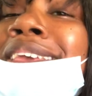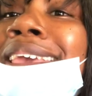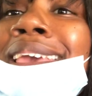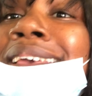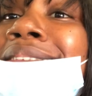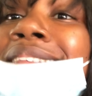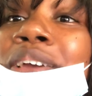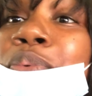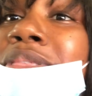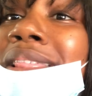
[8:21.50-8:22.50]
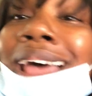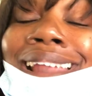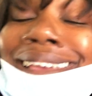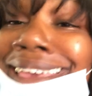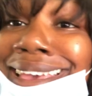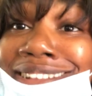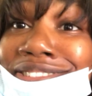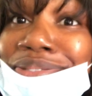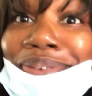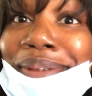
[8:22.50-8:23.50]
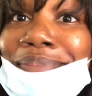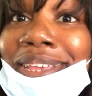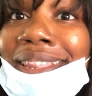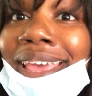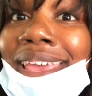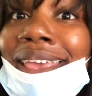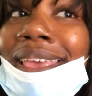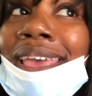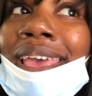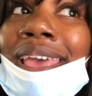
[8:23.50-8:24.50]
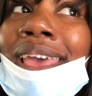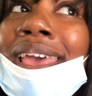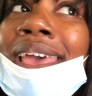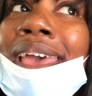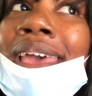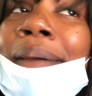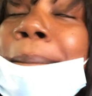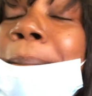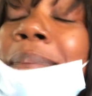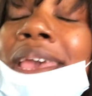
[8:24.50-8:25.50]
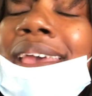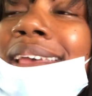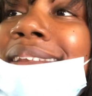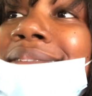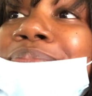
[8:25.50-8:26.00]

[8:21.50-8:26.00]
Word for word: kid like with a lot of kids you know what i mean like man